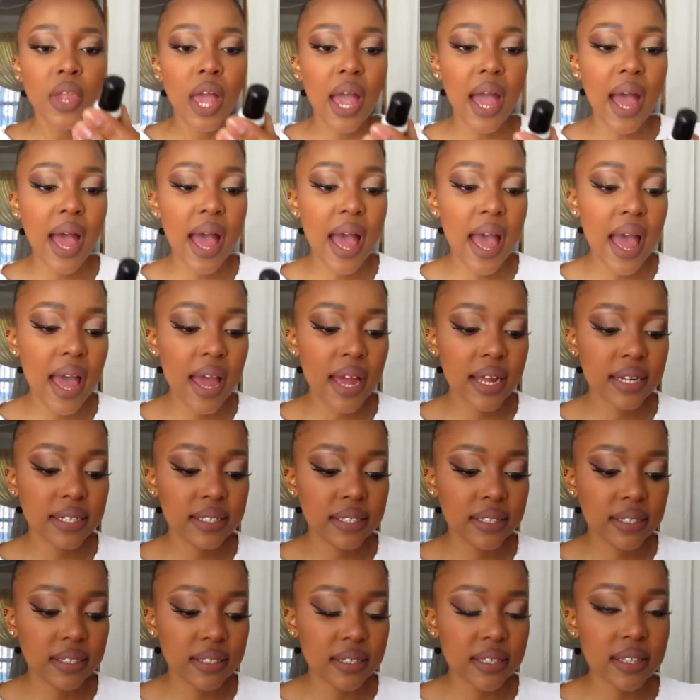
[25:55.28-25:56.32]

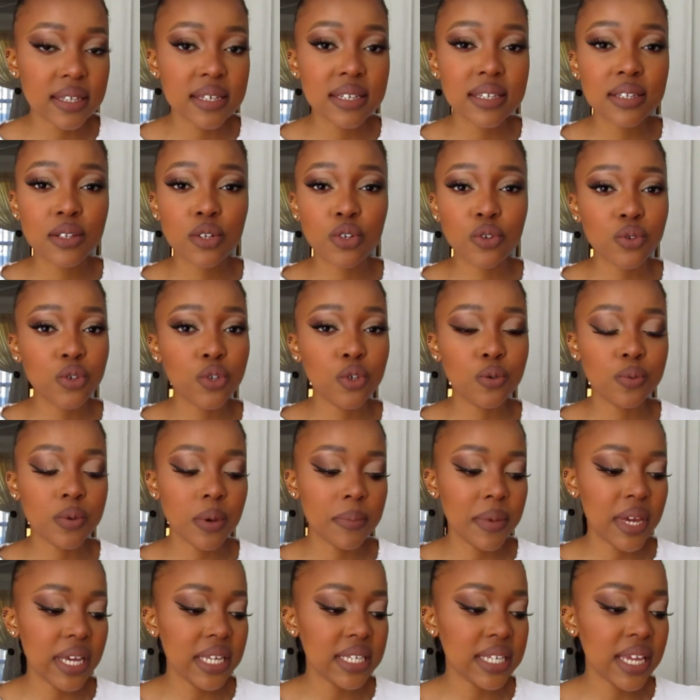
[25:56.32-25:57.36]
and this glue is super
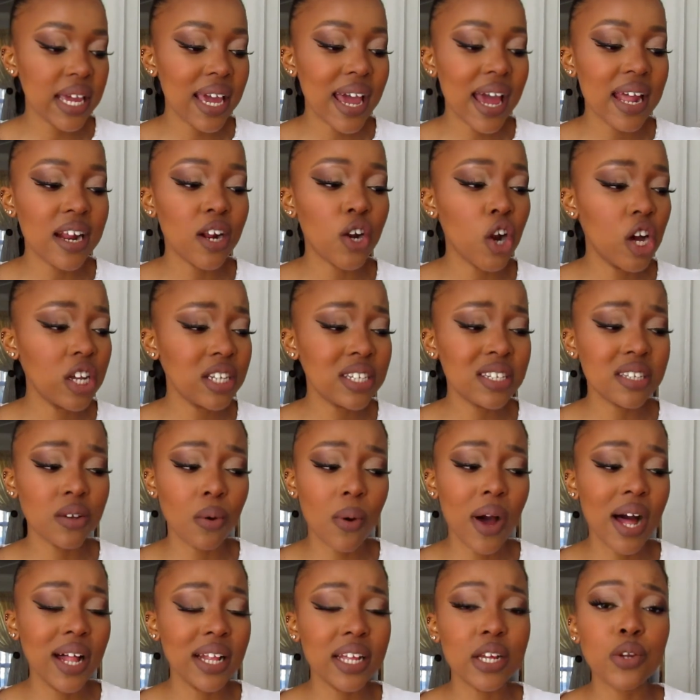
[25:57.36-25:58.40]
amazing, and it lasts a
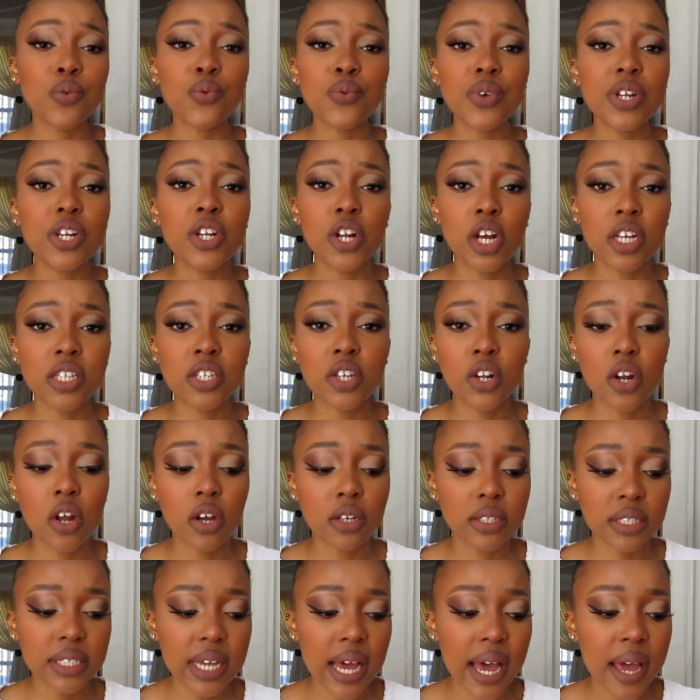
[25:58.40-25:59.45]
while. It really lasts a
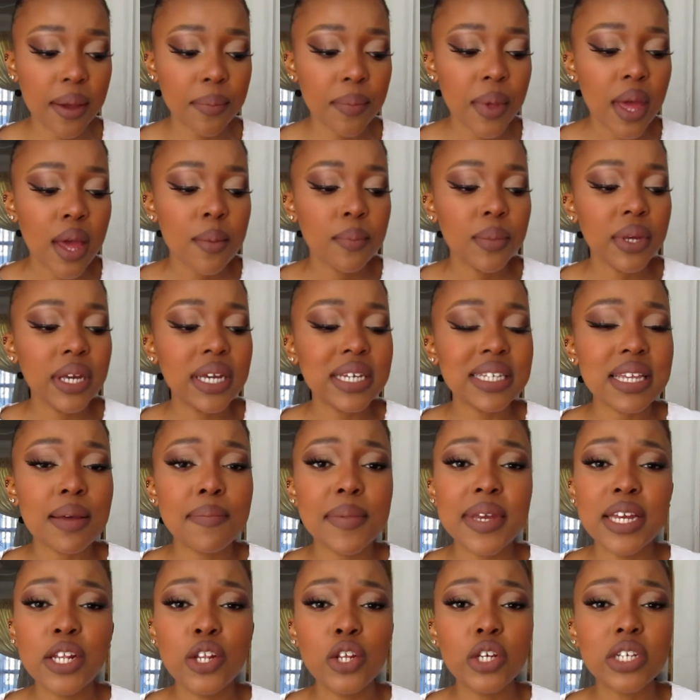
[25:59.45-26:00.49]
long time, because I
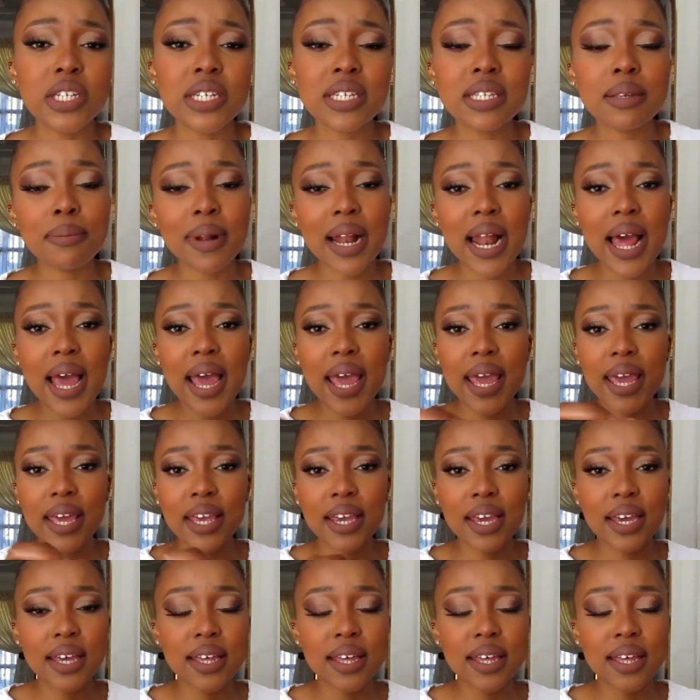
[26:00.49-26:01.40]
mean, you're just applying